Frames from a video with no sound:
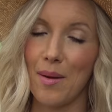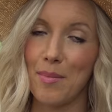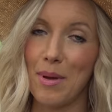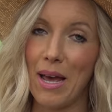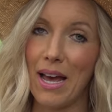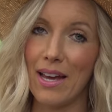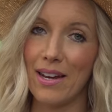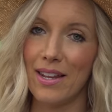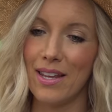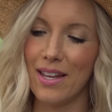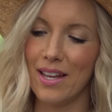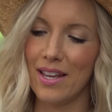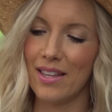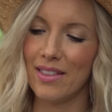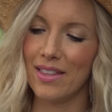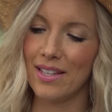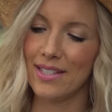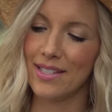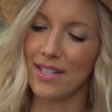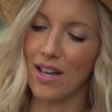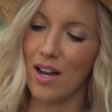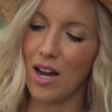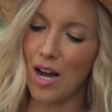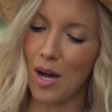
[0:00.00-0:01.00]
I'm adding in
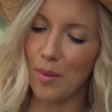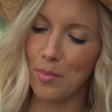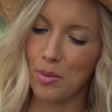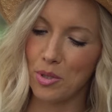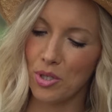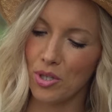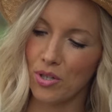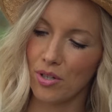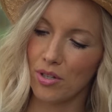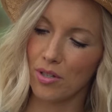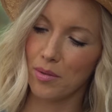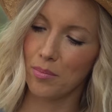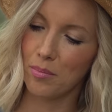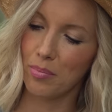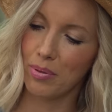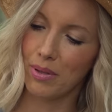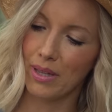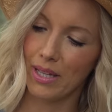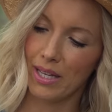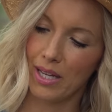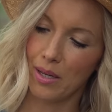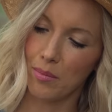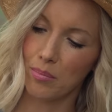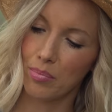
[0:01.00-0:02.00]
this optional
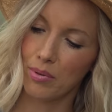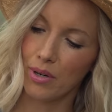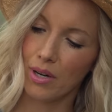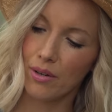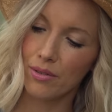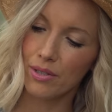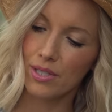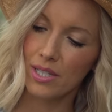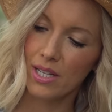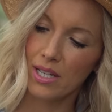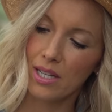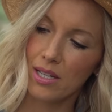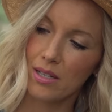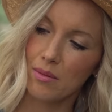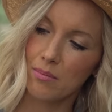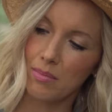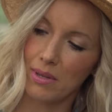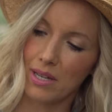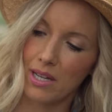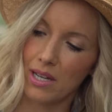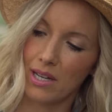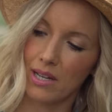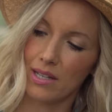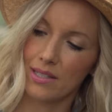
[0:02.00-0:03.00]
plant protein
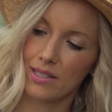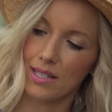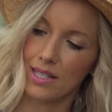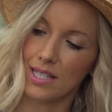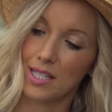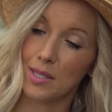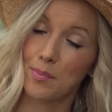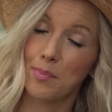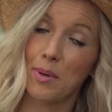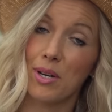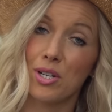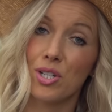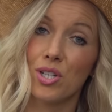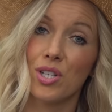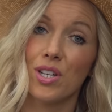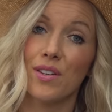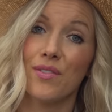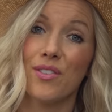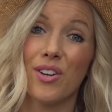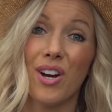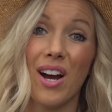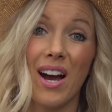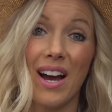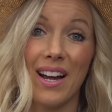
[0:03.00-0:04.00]
because especially
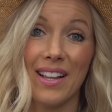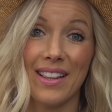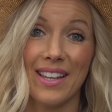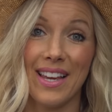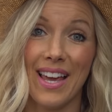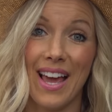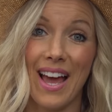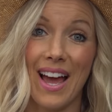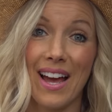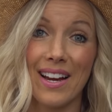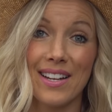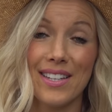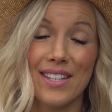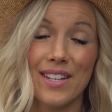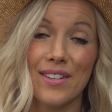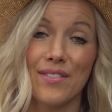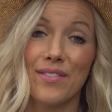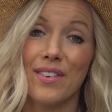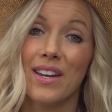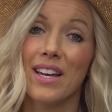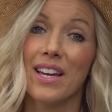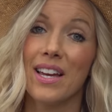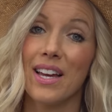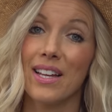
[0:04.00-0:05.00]
if you're highly
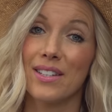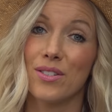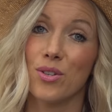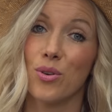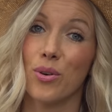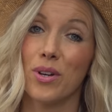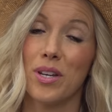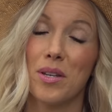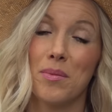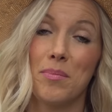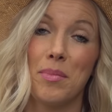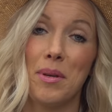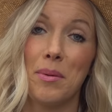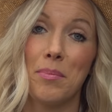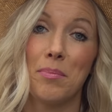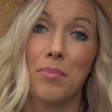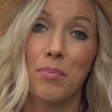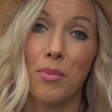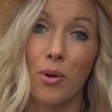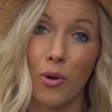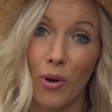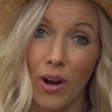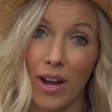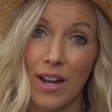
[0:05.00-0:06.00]
active, it's going to be
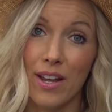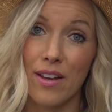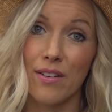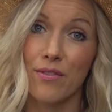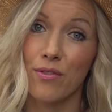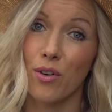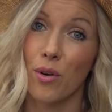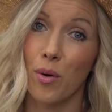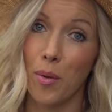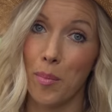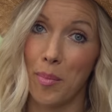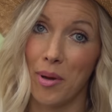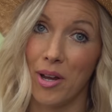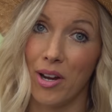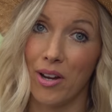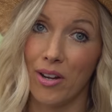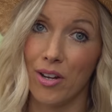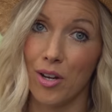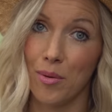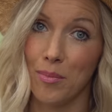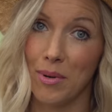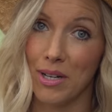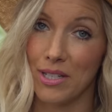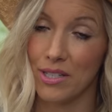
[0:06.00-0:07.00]
great for
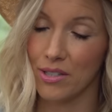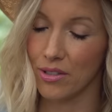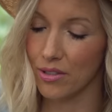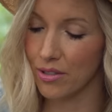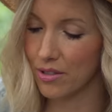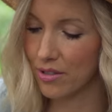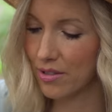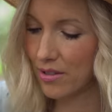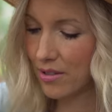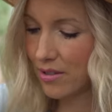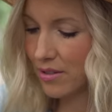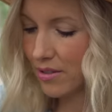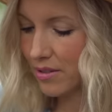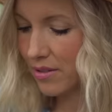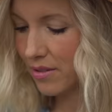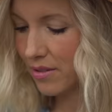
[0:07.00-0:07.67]
repairing your muscles.